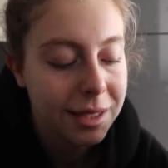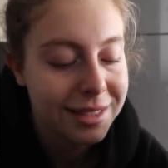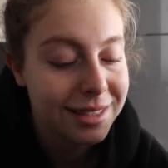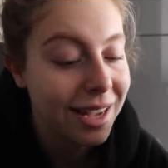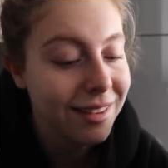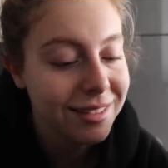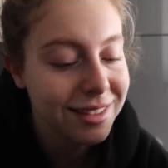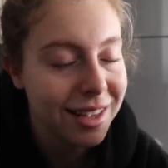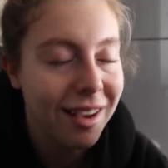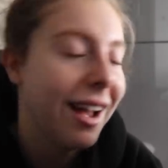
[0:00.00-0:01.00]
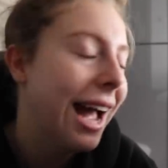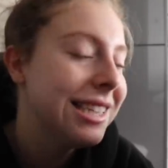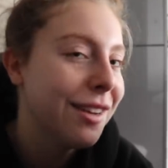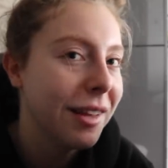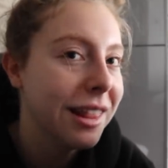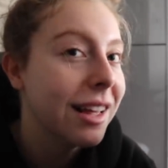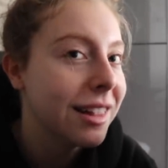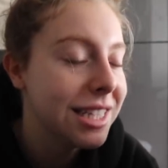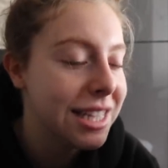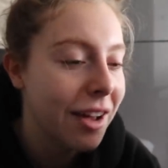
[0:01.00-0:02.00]
Sounds, I actually
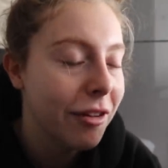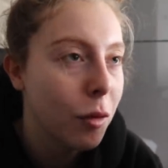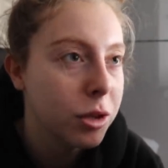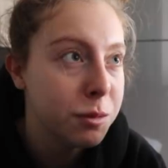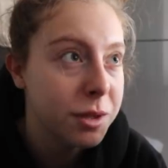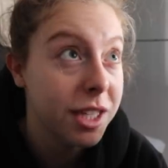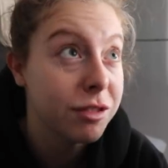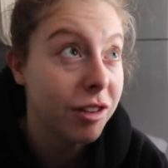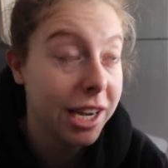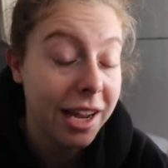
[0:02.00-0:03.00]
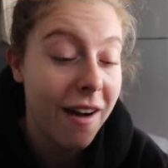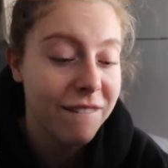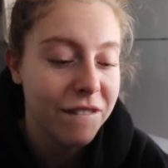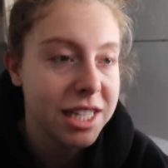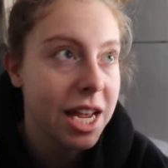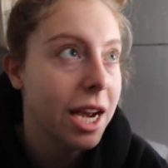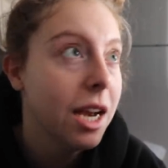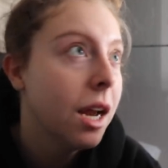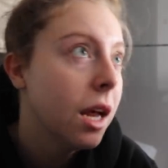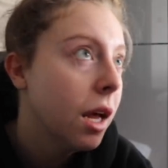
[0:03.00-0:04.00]
think the sound of a washing machine is really
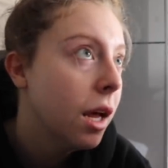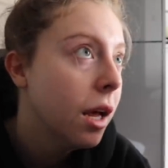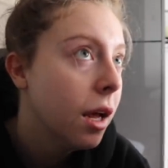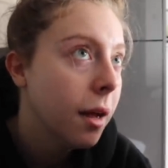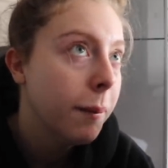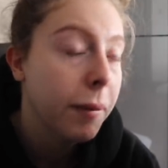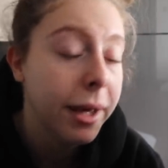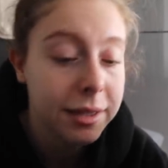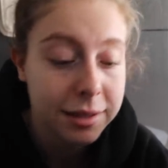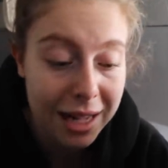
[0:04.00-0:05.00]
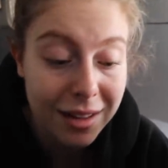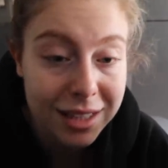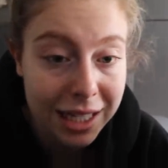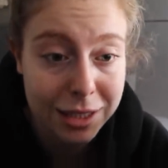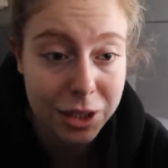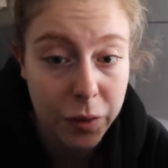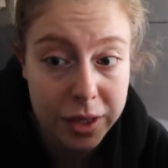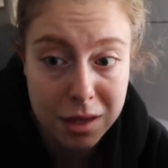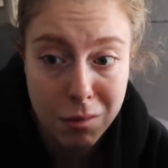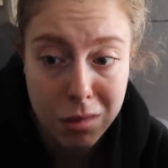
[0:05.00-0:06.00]
comforting, but it sounds like it's
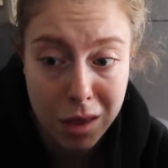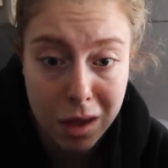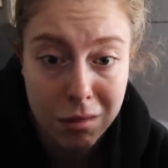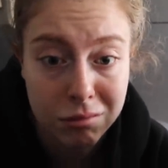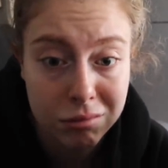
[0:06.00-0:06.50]
doing something.